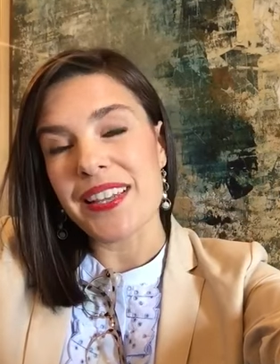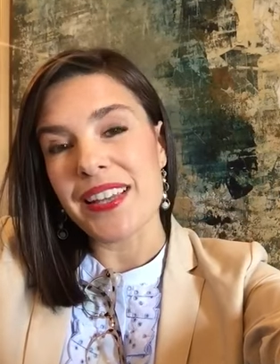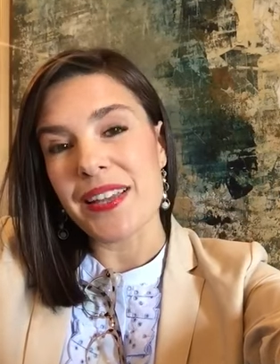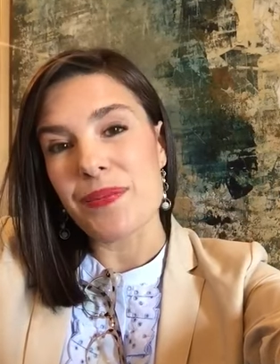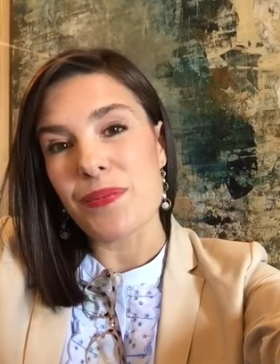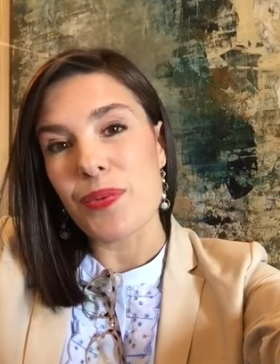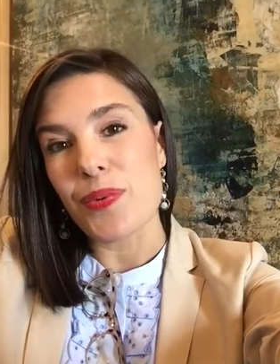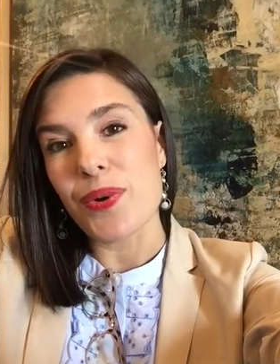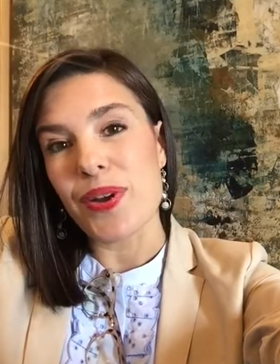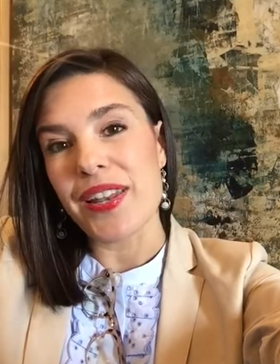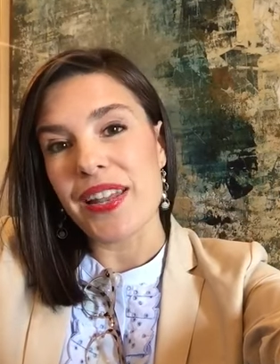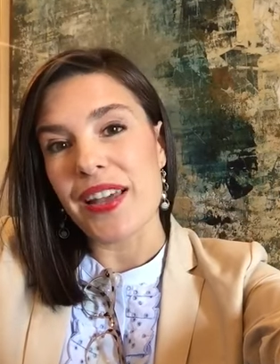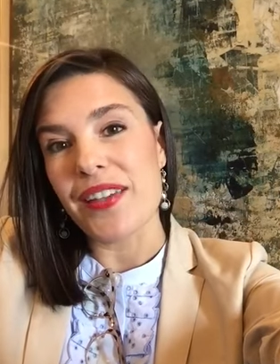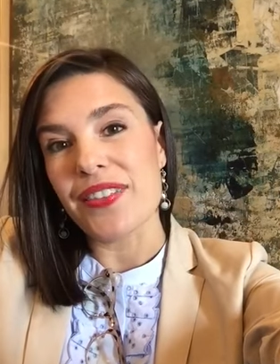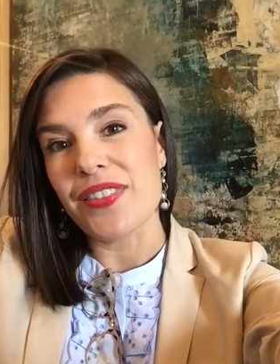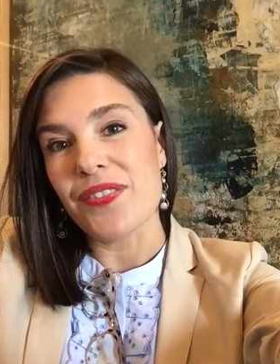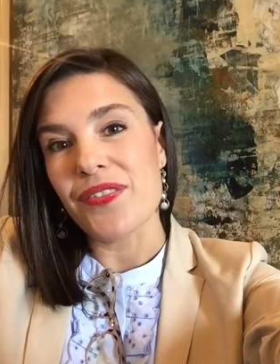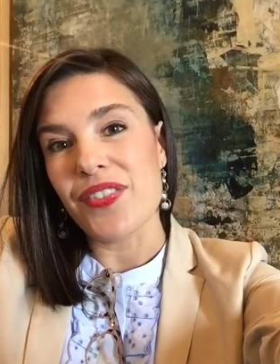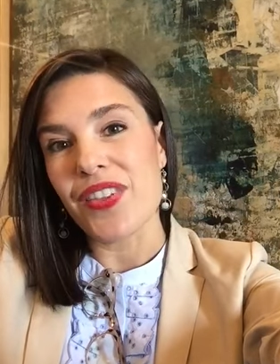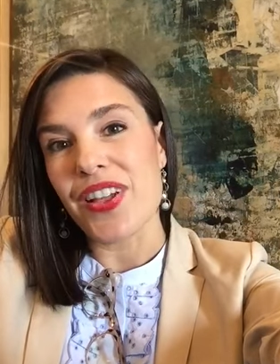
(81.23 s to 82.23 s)
and point out
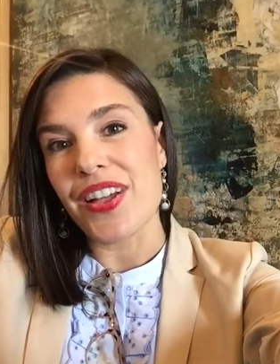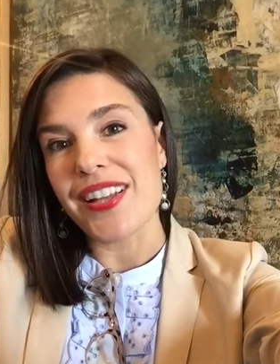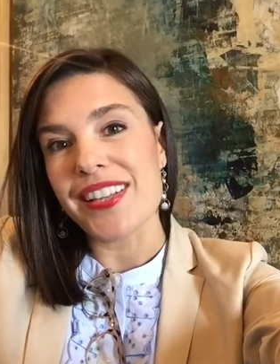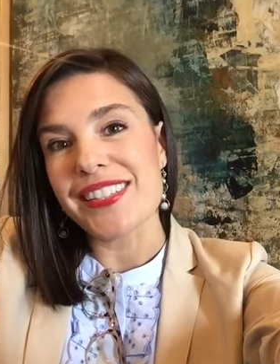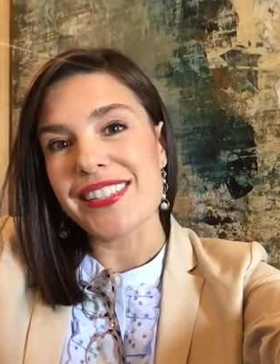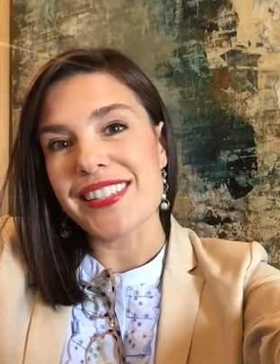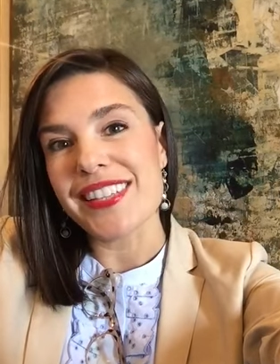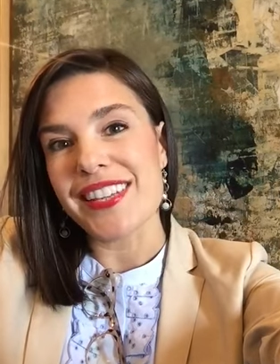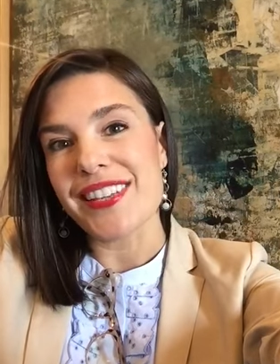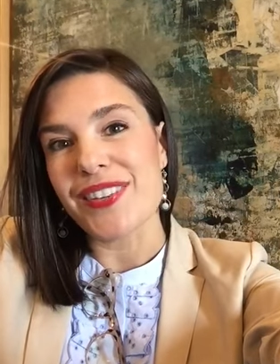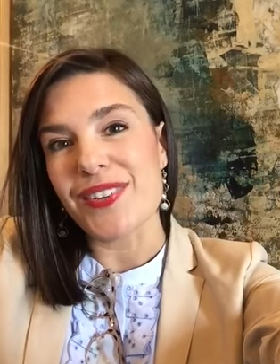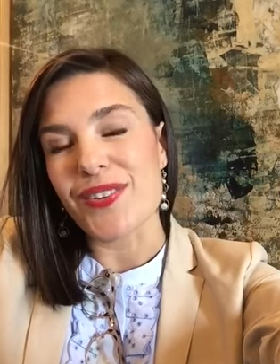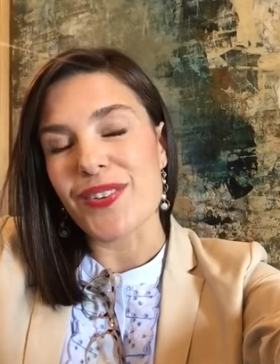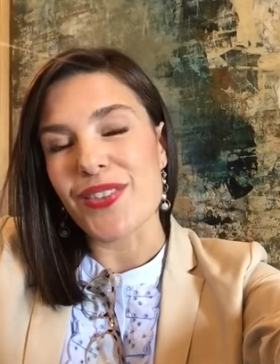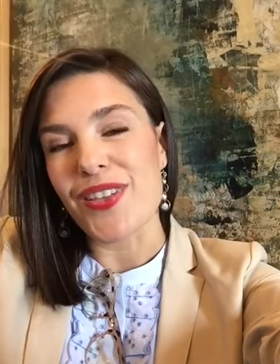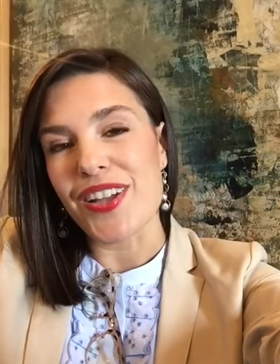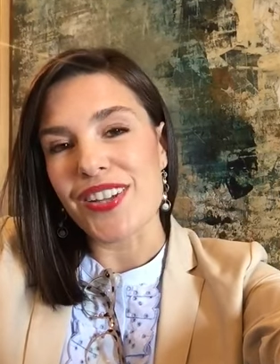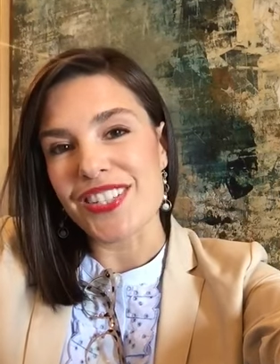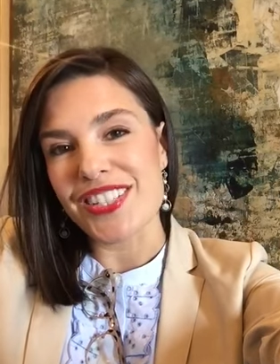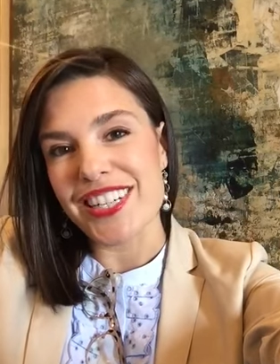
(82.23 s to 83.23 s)
the flaws in your
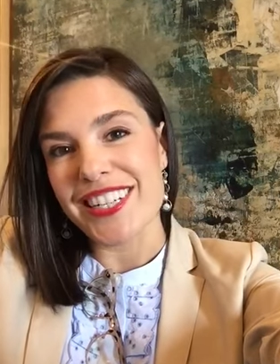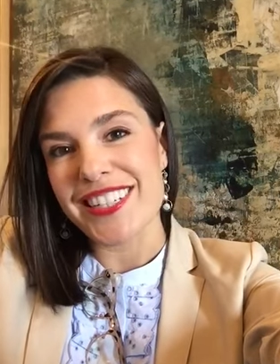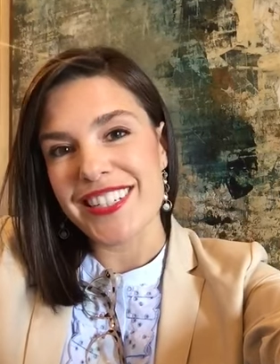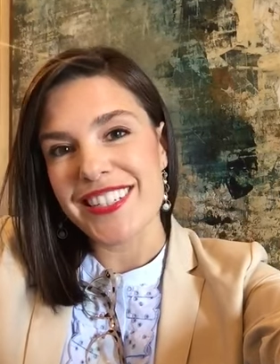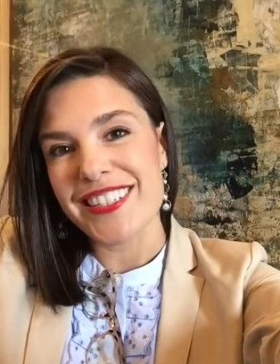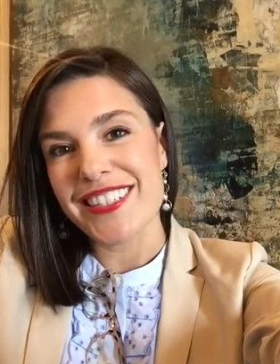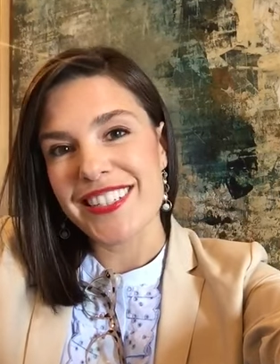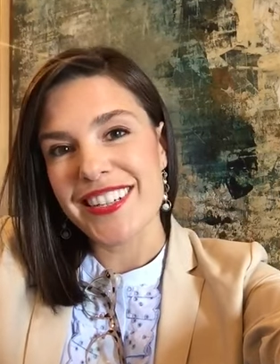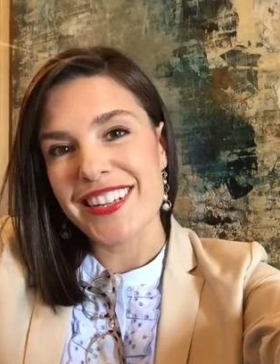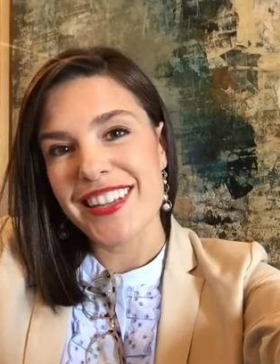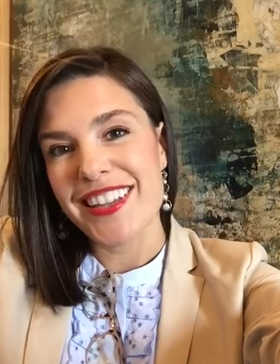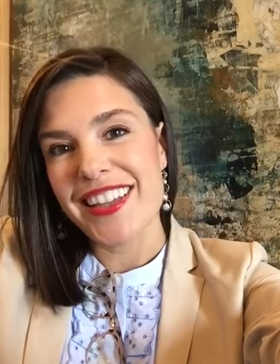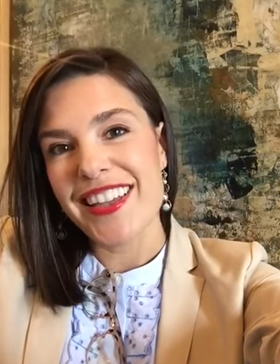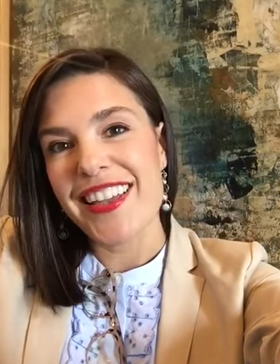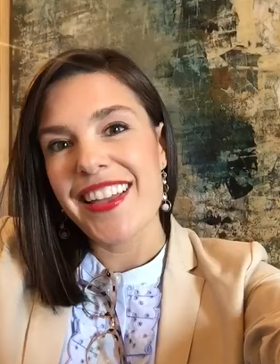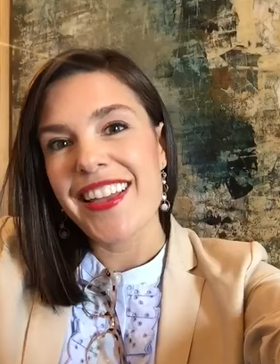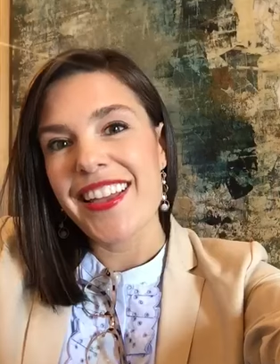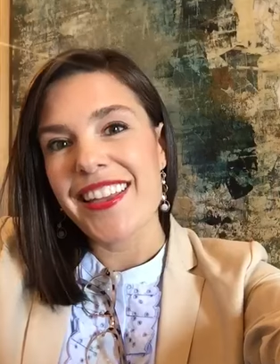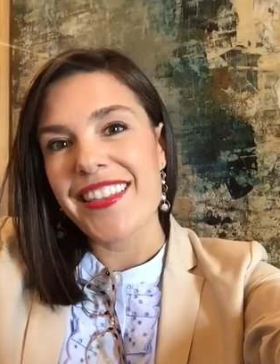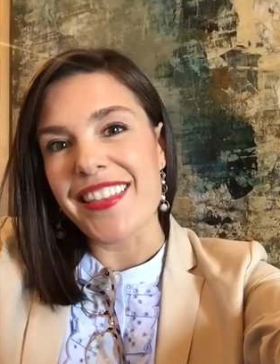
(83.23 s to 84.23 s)
logic.
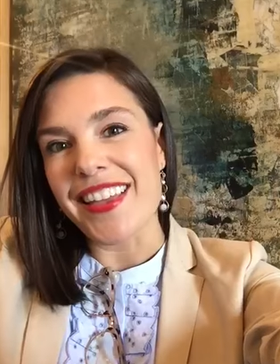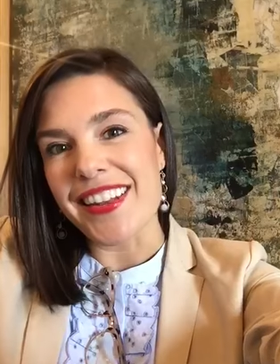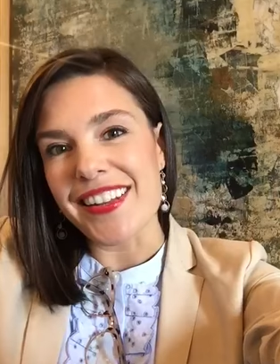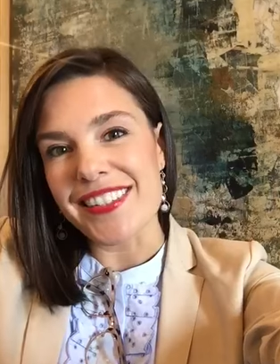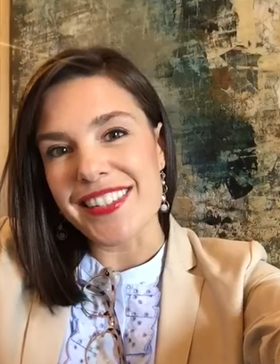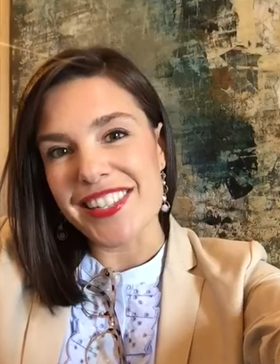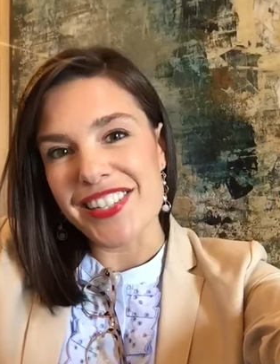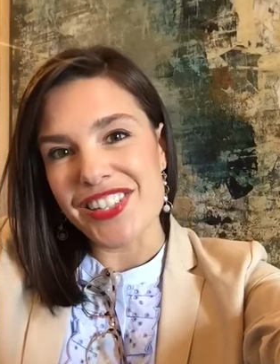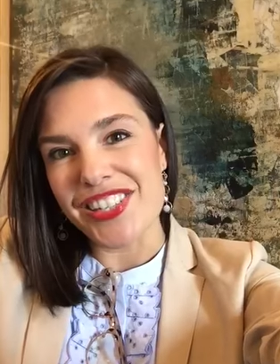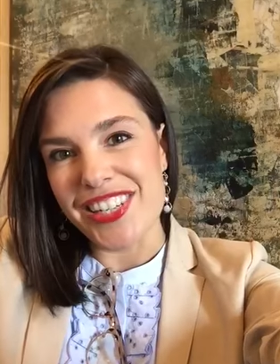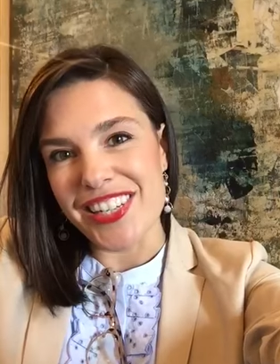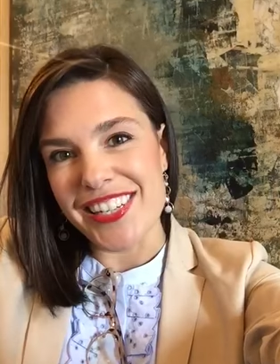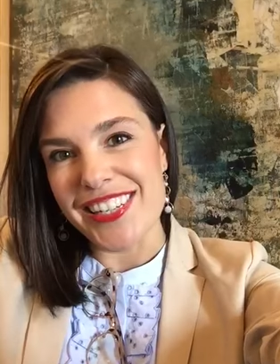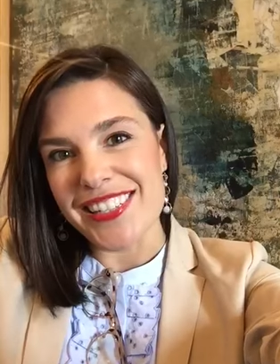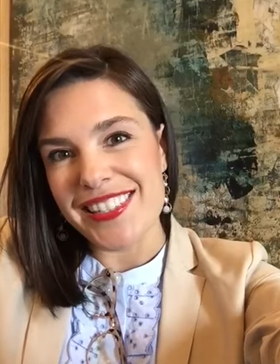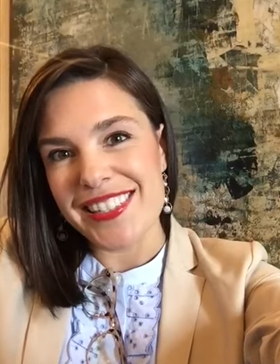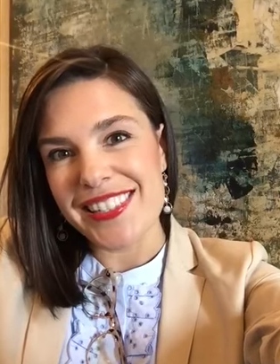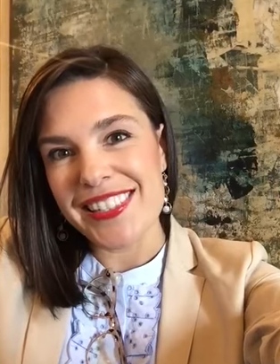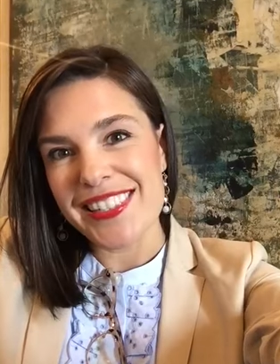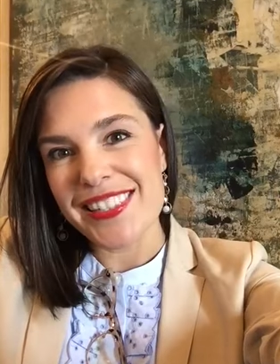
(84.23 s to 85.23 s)
That is a
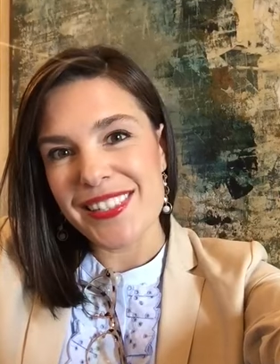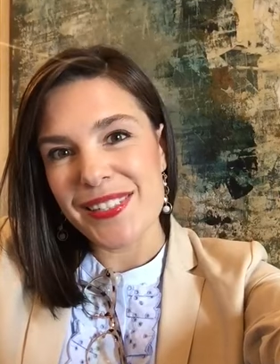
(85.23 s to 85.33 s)
genius.